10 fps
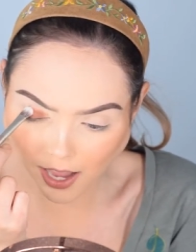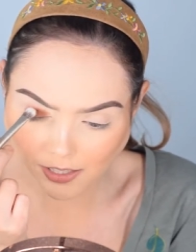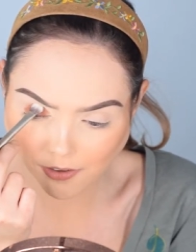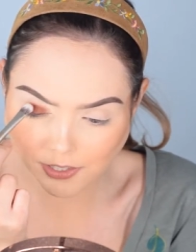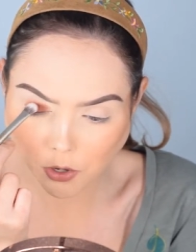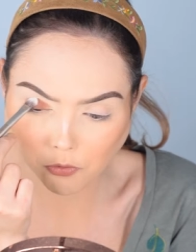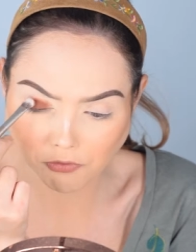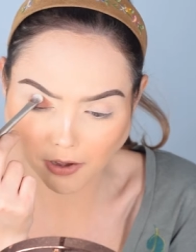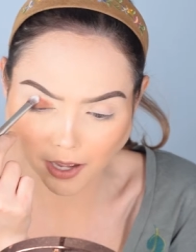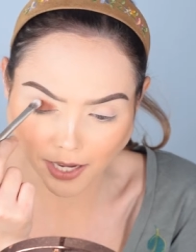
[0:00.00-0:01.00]
I love his whole
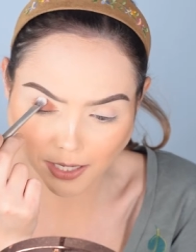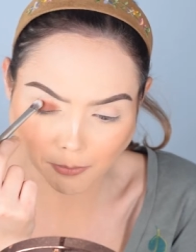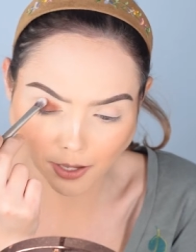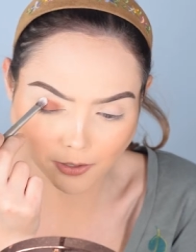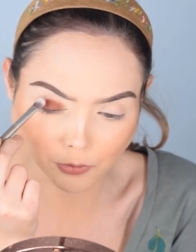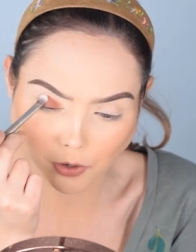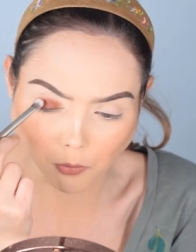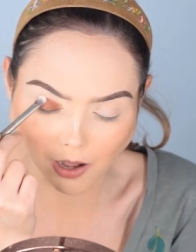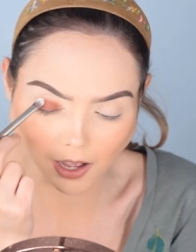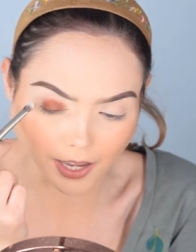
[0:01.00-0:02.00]
vibe. I don't know
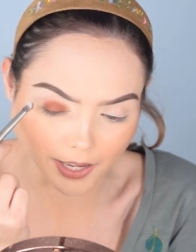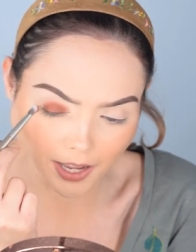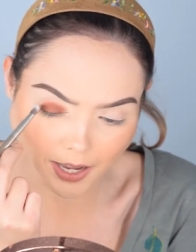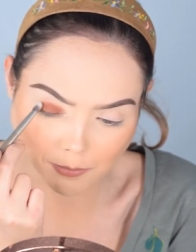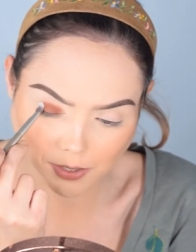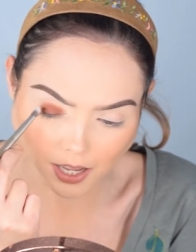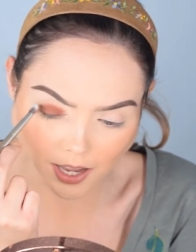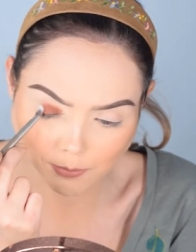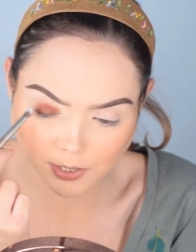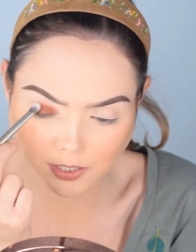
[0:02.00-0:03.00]
why. I'm
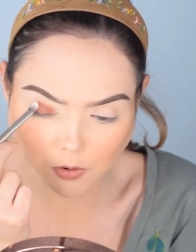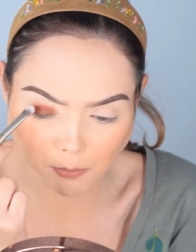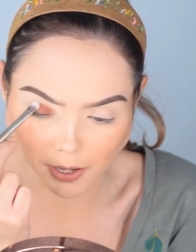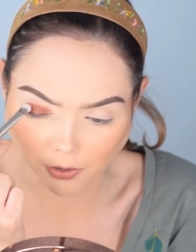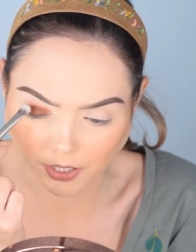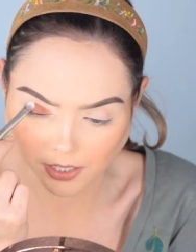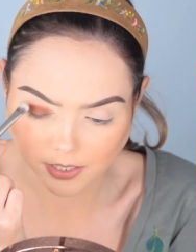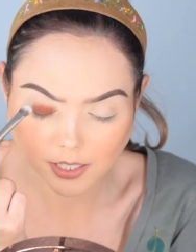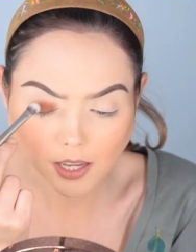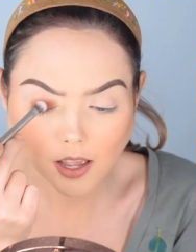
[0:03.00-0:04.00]
I'm so about
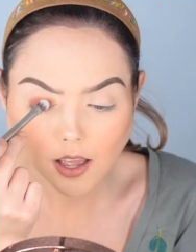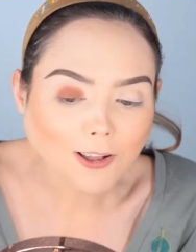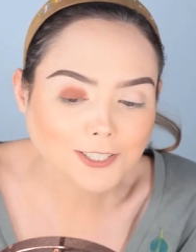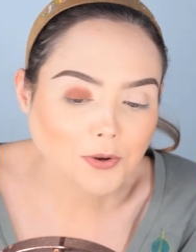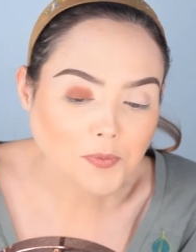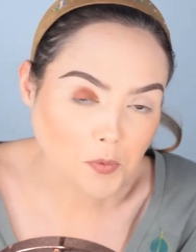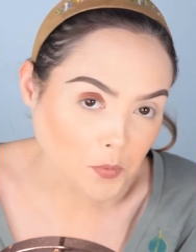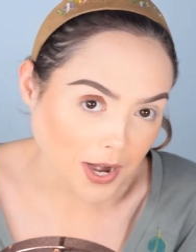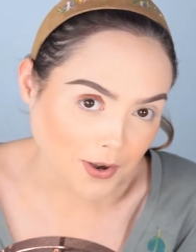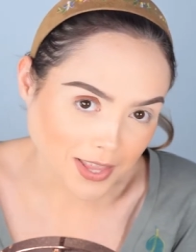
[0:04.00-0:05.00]
it. I also am
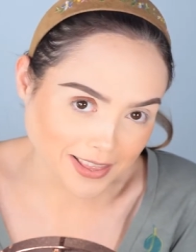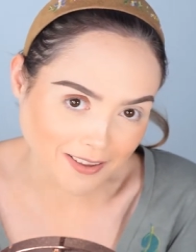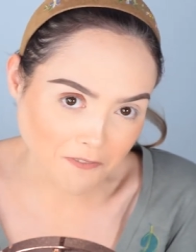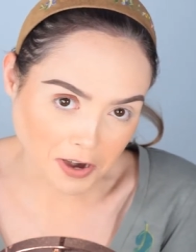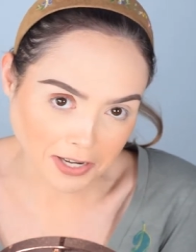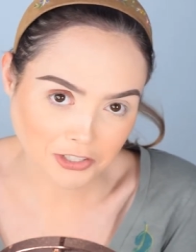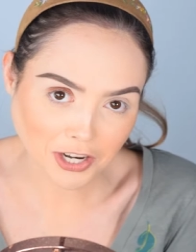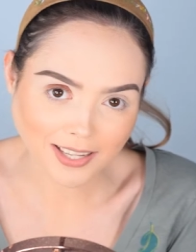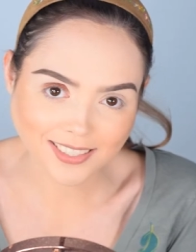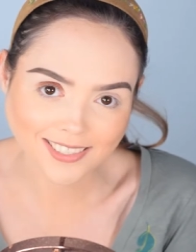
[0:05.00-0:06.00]
aware that the
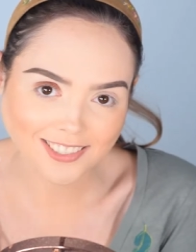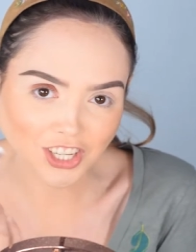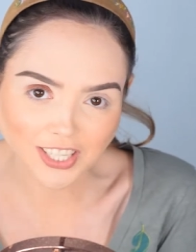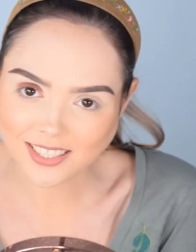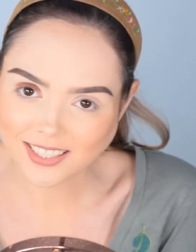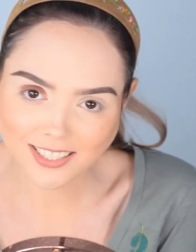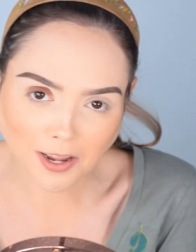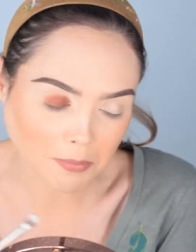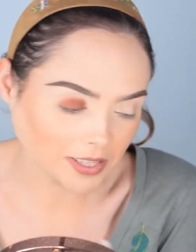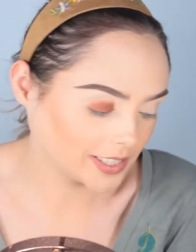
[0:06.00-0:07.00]
franchise just
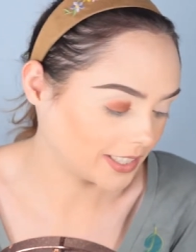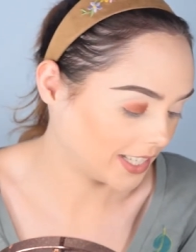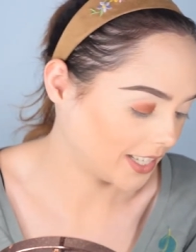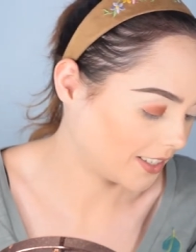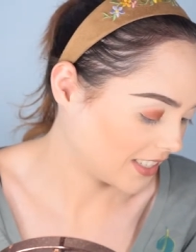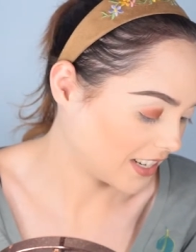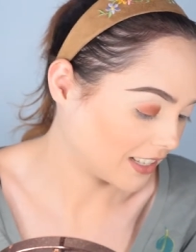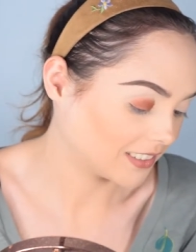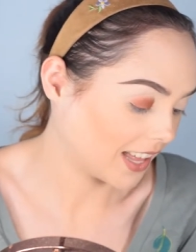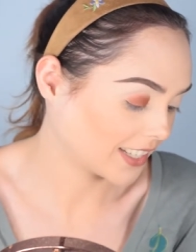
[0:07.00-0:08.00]
completely
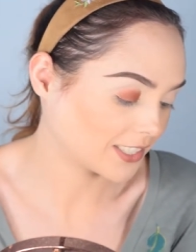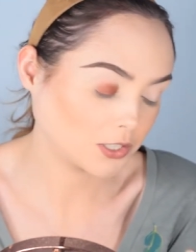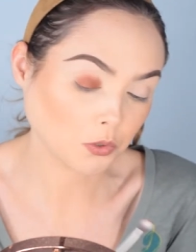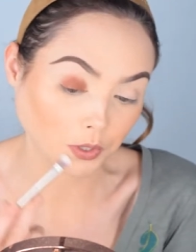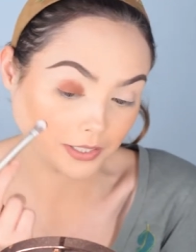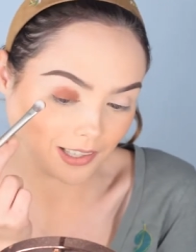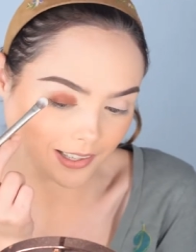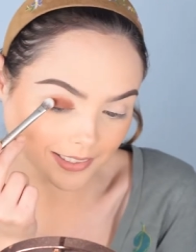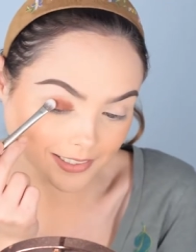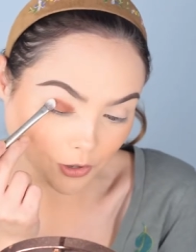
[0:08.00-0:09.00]
neglects
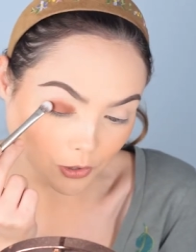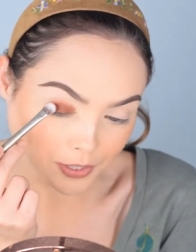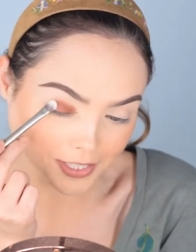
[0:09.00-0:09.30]
storylines all the